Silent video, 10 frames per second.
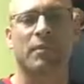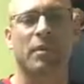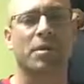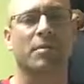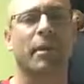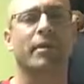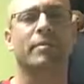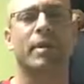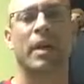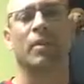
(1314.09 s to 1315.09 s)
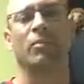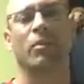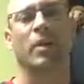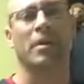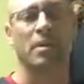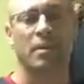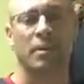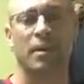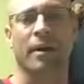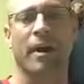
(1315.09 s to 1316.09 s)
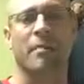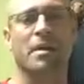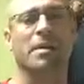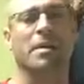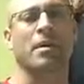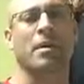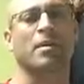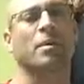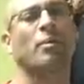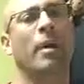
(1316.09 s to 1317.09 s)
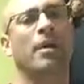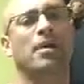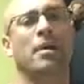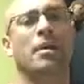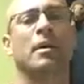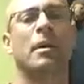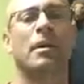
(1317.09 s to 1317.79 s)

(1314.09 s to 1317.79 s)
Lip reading: First one, we need to improve our digital ergonomics and our digital posture.